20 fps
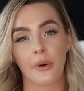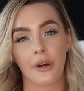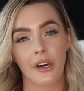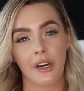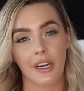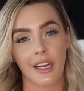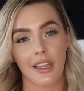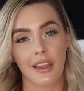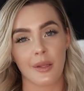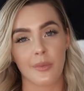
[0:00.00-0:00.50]

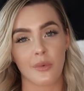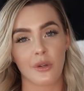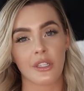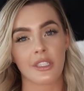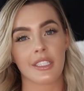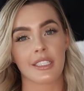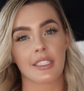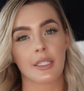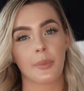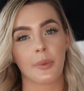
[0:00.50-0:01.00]
work and the
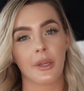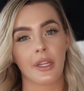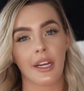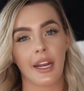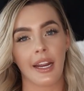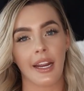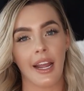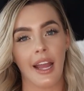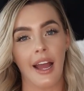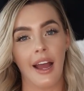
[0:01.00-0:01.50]
more
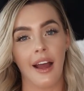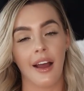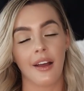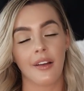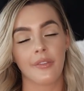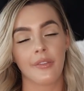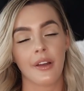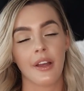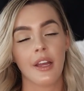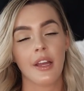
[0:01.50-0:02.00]
discipline I
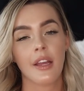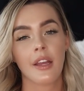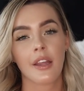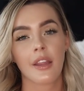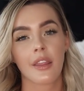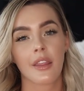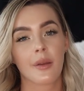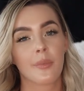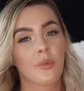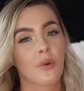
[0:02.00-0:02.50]
have,
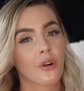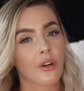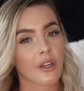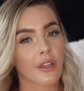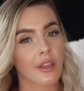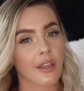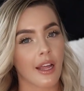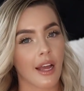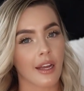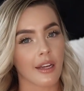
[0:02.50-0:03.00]
the
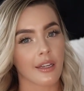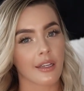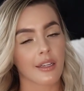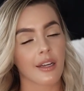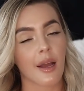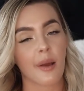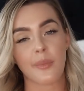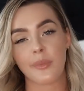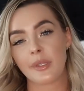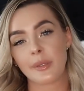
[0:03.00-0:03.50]
more luck
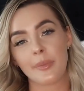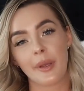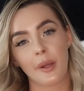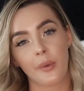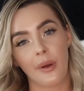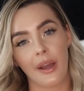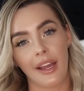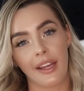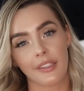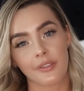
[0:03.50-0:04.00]
comes
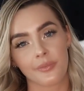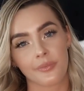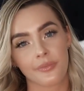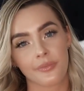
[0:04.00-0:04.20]
my way.